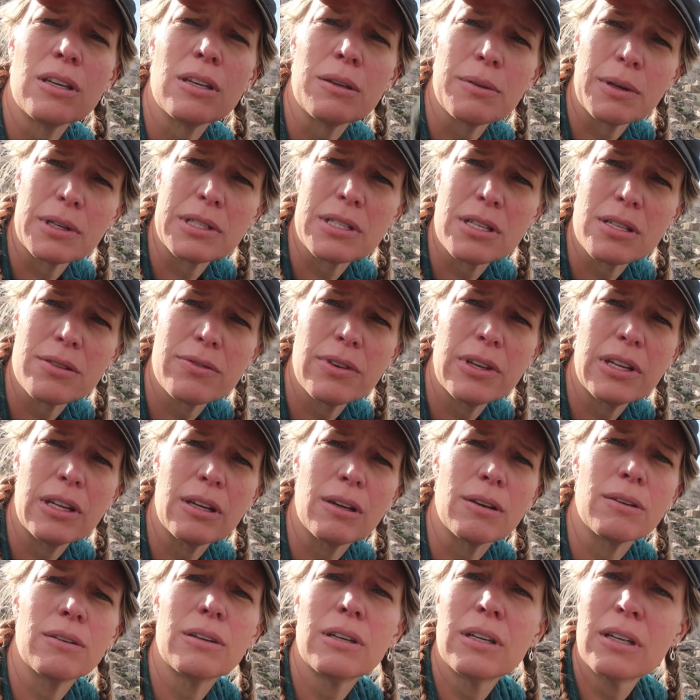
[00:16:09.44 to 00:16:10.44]
you watch this
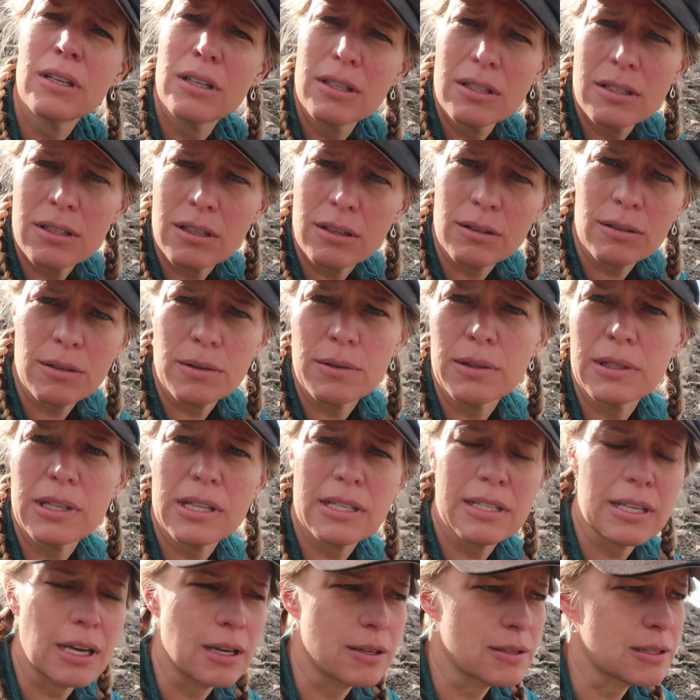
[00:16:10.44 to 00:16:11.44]
video, don't go on the
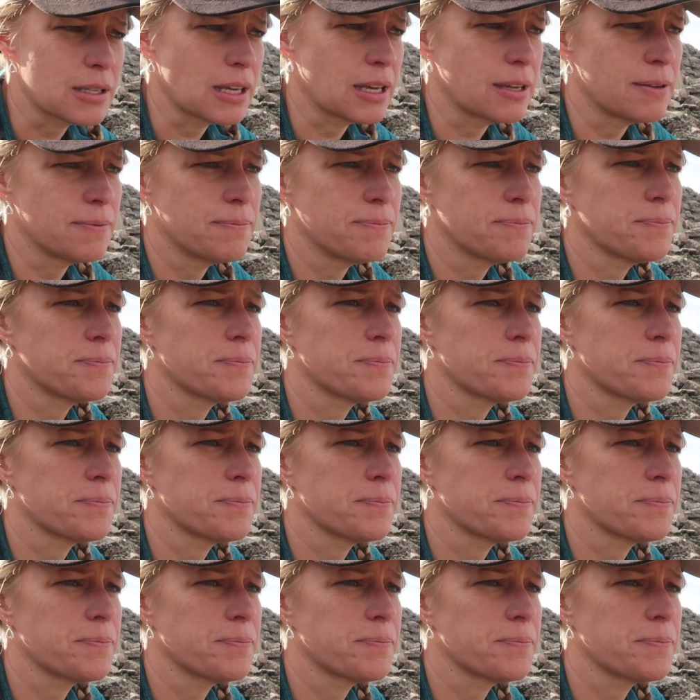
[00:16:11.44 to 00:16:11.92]
south side.